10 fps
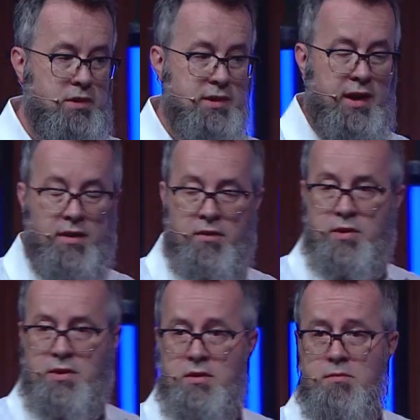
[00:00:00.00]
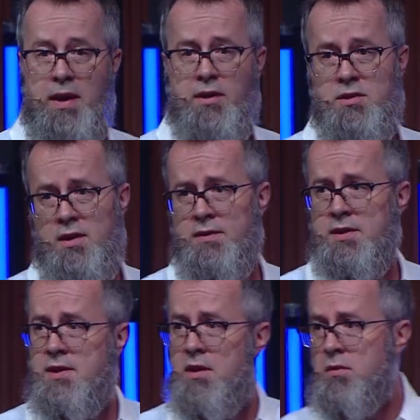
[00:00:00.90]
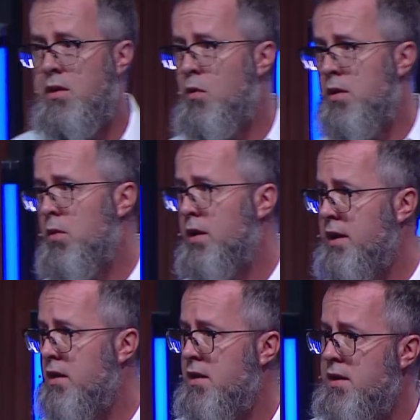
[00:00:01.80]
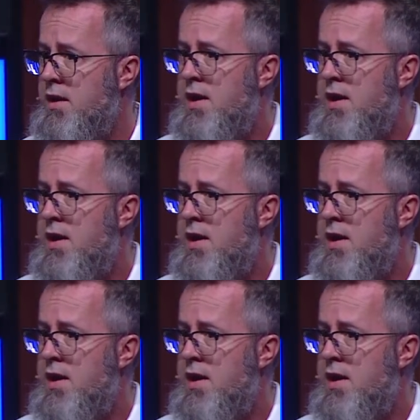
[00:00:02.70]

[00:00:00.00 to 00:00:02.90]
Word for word: is the area of research Microsoft is the only one working on.